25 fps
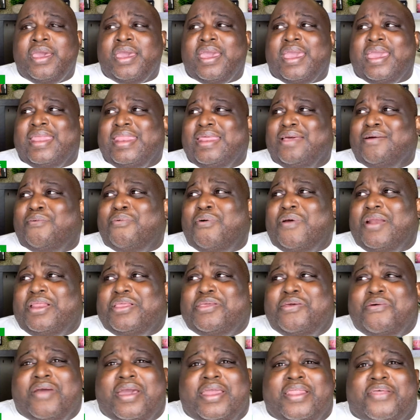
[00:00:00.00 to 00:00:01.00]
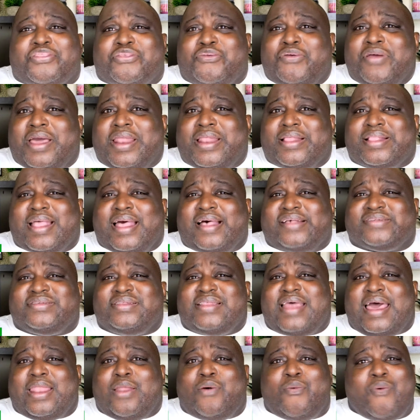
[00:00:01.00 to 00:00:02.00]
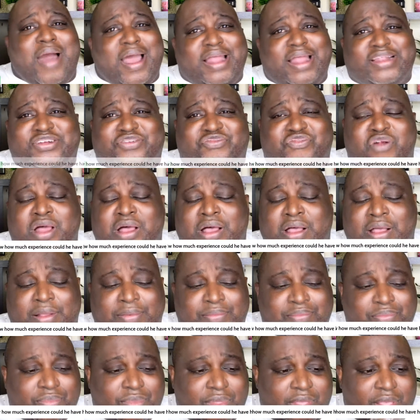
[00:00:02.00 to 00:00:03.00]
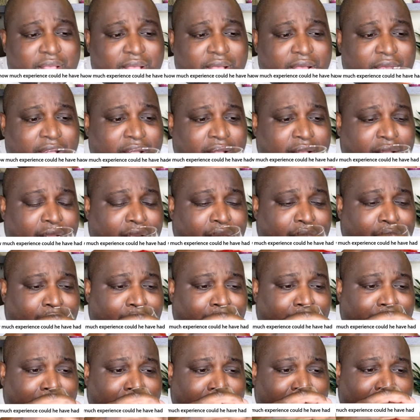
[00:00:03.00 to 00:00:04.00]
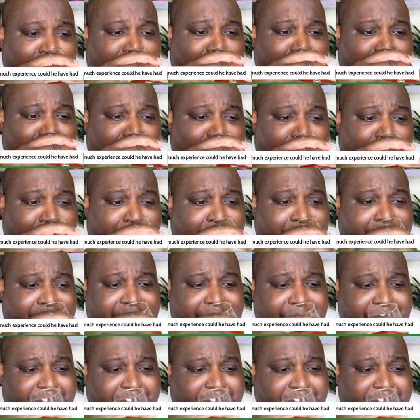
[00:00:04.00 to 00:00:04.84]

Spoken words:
and then where did you get a $300,000 watch from? Oh,